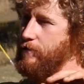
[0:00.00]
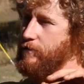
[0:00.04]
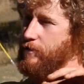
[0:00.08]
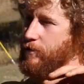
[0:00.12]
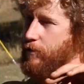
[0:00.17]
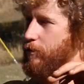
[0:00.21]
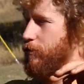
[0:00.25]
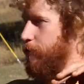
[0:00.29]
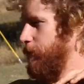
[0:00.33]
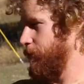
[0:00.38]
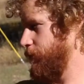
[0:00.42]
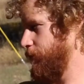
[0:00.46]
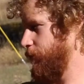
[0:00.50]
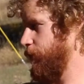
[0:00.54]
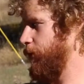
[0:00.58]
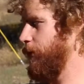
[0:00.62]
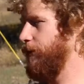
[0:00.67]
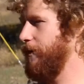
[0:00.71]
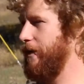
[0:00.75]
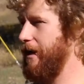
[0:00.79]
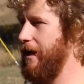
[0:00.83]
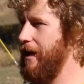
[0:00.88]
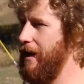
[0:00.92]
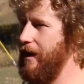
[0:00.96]
So those 4
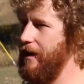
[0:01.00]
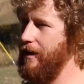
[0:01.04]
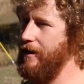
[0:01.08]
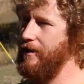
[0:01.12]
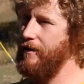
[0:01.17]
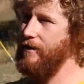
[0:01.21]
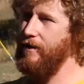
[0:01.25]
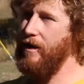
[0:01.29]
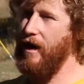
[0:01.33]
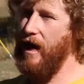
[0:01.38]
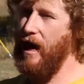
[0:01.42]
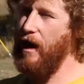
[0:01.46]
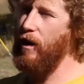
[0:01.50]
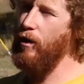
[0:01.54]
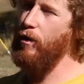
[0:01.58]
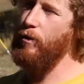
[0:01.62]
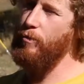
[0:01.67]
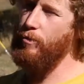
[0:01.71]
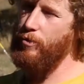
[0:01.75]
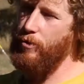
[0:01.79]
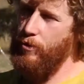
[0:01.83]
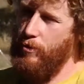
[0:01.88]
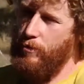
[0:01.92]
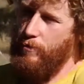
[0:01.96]
on the end,
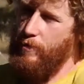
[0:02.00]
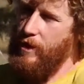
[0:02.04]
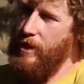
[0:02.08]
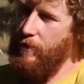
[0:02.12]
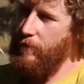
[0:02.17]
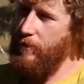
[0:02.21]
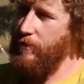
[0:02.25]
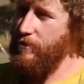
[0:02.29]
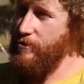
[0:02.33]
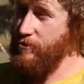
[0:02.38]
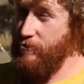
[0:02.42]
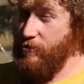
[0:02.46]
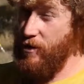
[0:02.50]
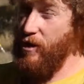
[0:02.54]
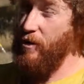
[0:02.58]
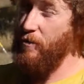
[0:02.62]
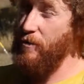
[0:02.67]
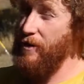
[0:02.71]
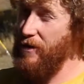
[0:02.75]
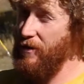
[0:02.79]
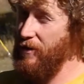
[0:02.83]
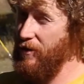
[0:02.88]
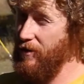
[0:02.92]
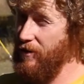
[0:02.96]
I'll put maybe a straw
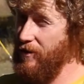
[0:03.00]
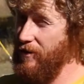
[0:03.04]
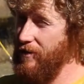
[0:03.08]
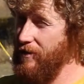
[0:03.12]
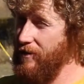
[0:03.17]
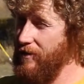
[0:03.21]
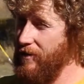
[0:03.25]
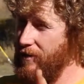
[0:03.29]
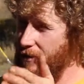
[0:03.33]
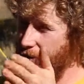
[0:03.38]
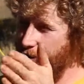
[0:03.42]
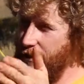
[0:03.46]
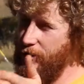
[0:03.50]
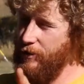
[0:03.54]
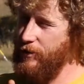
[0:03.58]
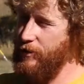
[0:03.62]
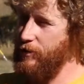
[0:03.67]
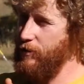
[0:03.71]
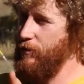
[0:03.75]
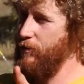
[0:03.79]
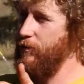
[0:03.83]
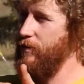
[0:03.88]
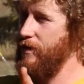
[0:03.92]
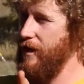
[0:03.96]
bale or
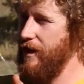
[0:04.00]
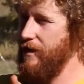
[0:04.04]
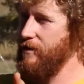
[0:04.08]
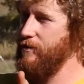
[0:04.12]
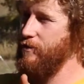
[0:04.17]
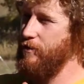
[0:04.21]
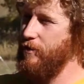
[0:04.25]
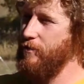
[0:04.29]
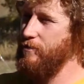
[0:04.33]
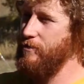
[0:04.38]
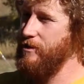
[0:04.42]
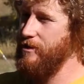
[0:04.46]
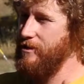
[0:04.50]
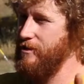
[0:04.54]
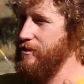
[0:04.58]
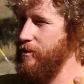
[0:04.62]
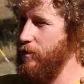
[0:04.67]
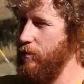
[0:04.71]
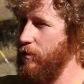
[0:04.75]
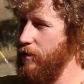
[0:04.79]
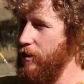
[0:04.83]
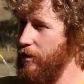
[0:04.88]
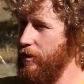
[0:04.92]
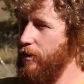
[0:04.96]
2 next to them just
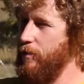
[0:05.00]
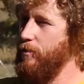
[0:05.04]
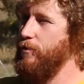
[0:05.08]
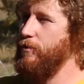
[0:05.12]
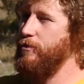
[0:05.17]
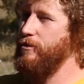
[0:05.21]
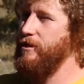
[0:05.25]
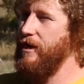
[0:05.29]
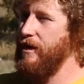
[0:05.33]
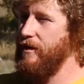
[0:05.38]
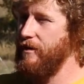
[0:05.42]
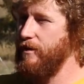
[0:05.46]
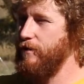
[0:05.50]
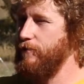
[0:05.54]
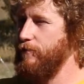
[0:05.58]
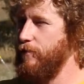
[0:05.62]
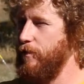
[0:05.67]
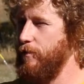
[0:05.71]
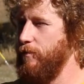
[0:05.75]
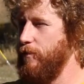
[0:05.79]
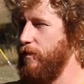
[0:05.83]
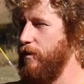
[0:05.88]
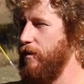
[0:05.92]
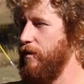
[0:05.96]
so they're protected
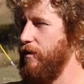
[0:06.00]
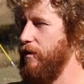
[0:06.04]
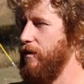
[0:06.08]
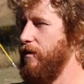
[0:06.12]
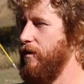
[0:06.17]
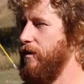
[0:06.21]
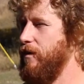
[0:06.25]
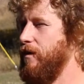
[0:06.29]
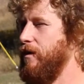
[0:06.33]
from the